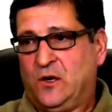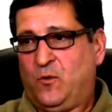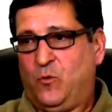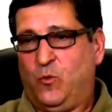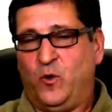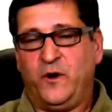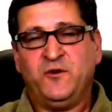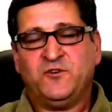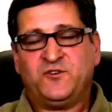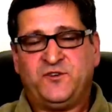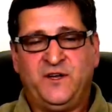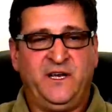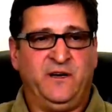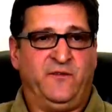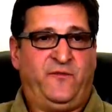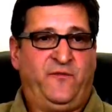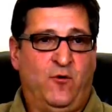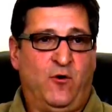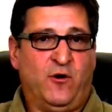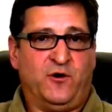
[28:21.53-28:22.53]
What do you see in
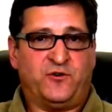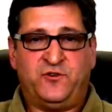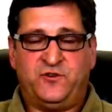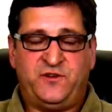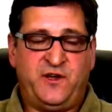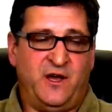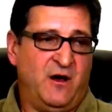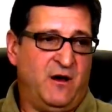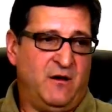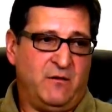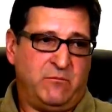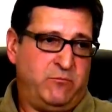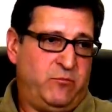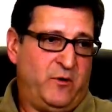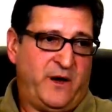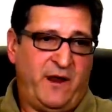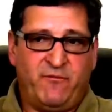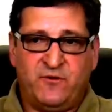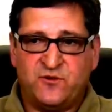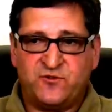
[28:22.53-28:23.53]
the forest? You see
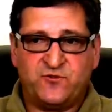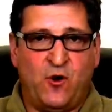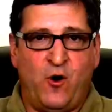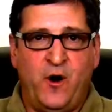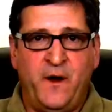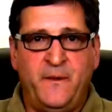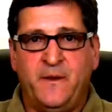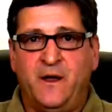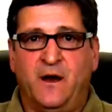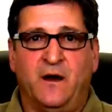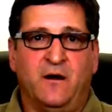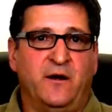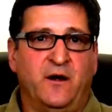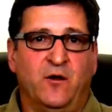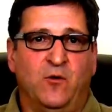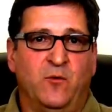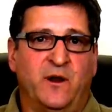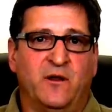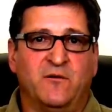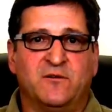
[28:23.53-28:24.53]
whatever's growing there. You
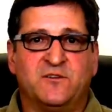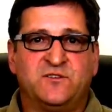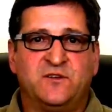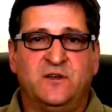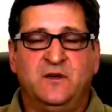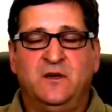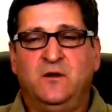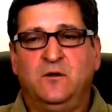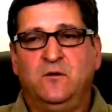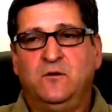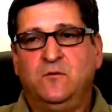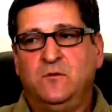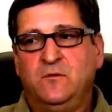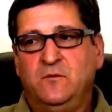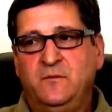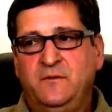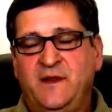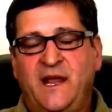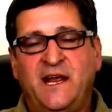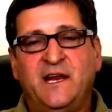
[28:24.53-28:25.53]
know, whether it's
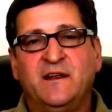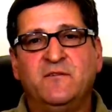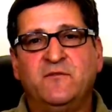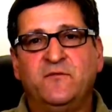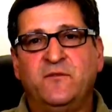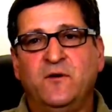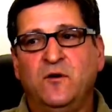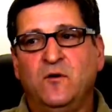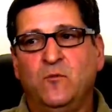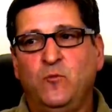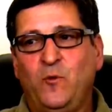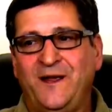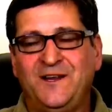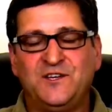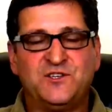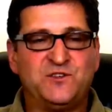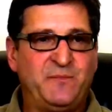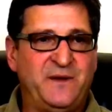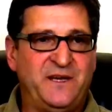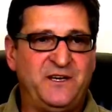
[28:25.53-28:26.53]
native
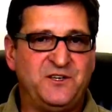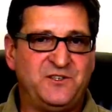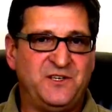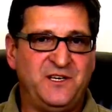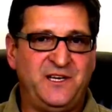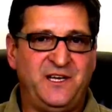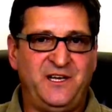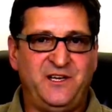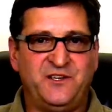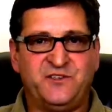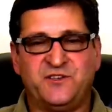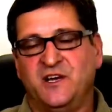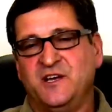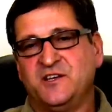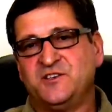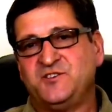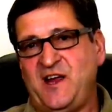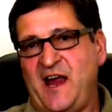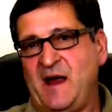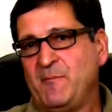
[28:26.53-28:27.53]
weed species,
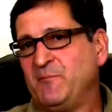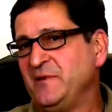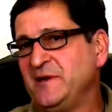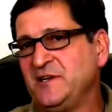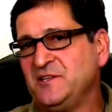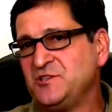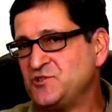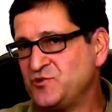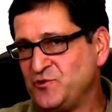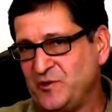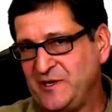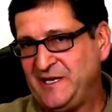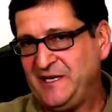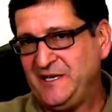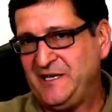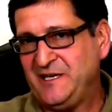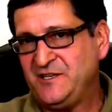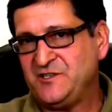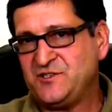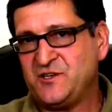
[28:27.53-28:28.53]
sapling
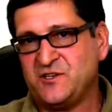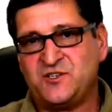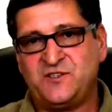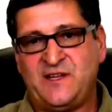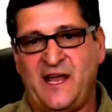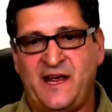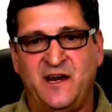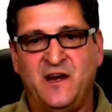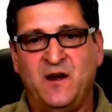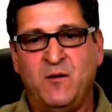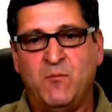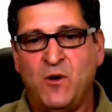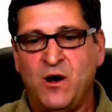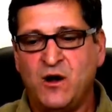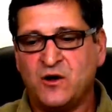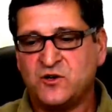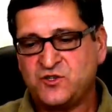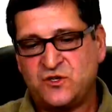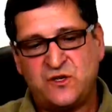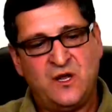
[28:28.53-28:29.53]
trees, standing
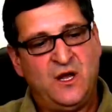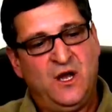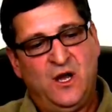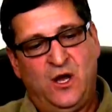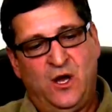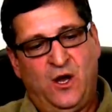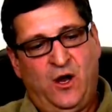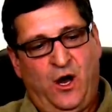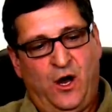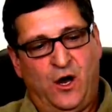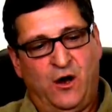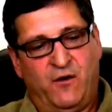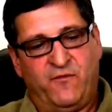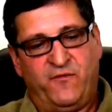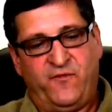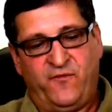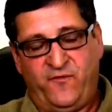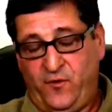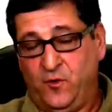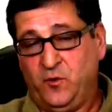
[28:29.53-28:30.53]
amongst
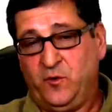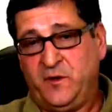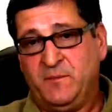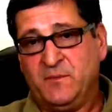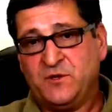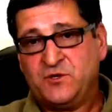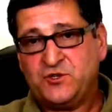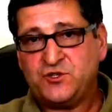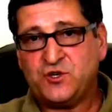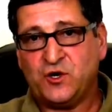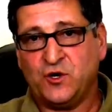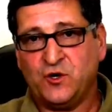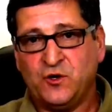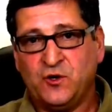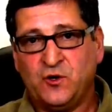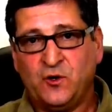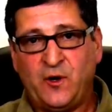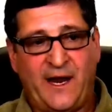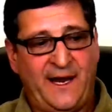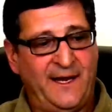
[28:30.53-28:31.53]
fully
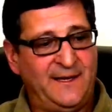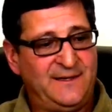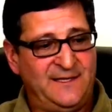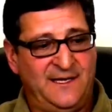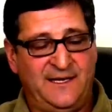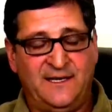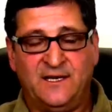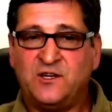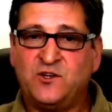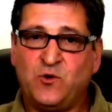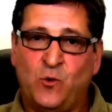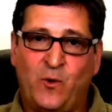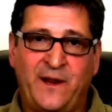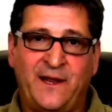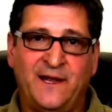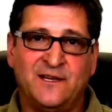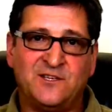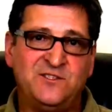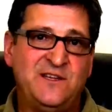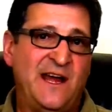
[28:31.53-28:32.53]
mature 18 to
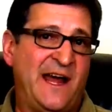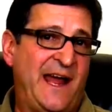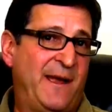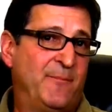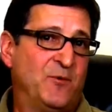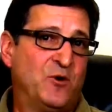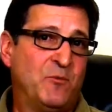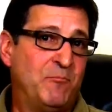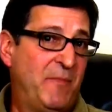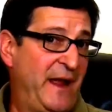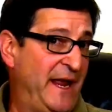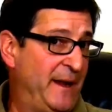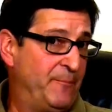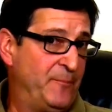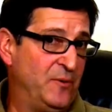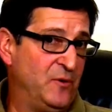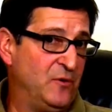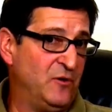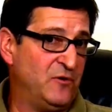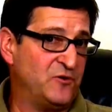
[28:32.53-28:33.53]
20 inch diameter
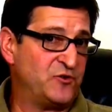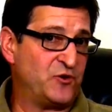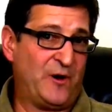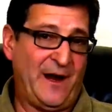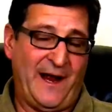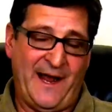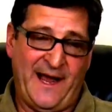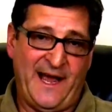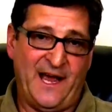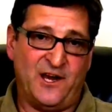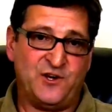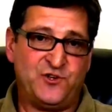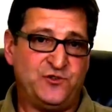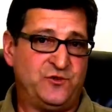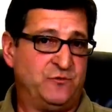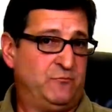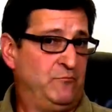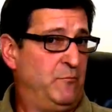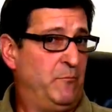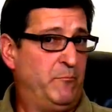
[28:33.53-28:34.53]
maples or
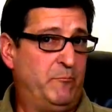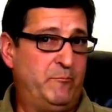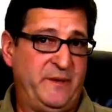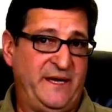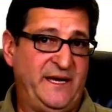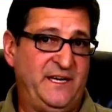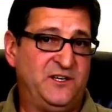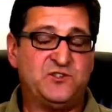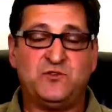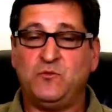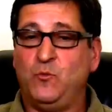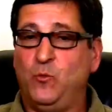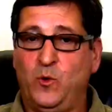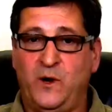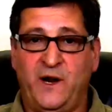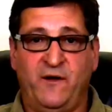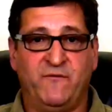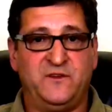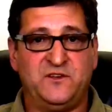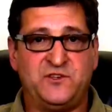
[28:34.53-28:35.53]
ash, beech,
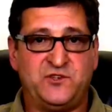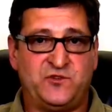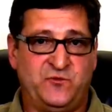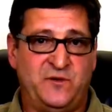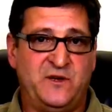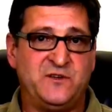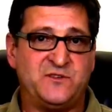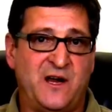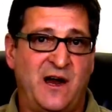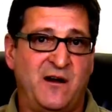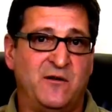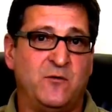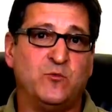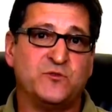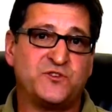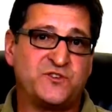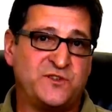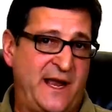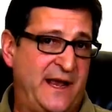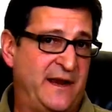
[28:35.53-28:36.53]
whatever these trees are that
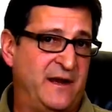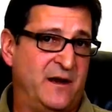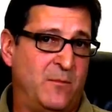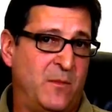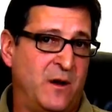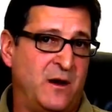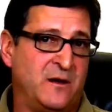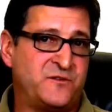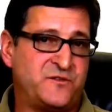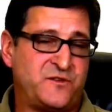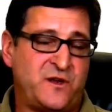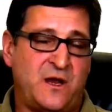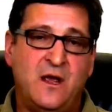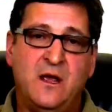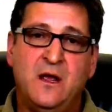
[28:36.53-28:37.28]
we're standing amongst.